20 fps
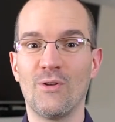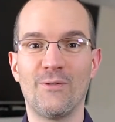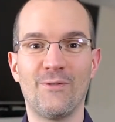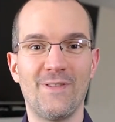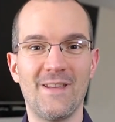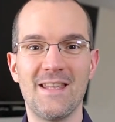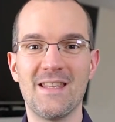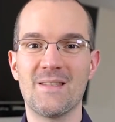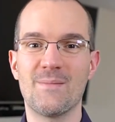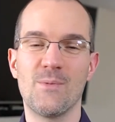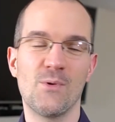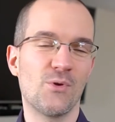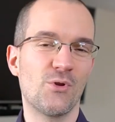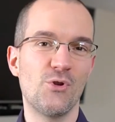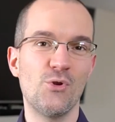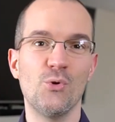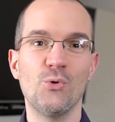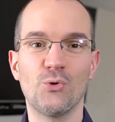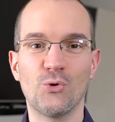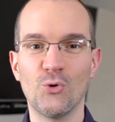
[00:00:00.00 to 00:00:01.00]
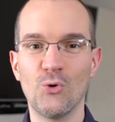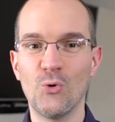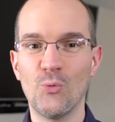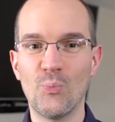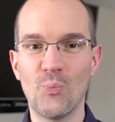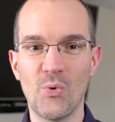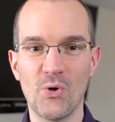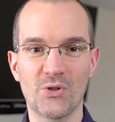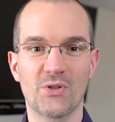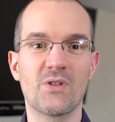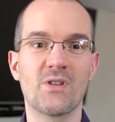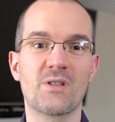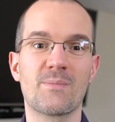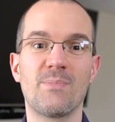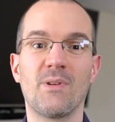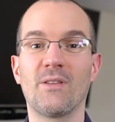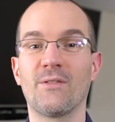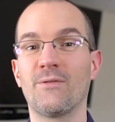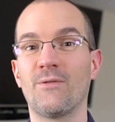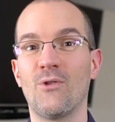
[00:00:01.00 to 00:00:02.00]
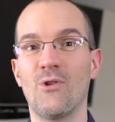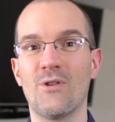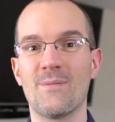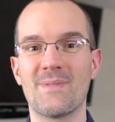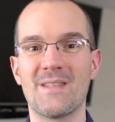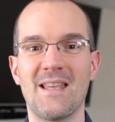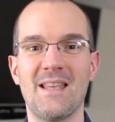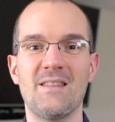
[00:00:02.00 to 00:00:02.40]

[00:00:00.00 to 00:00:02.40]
Facebook, YouTube, podcast platforms,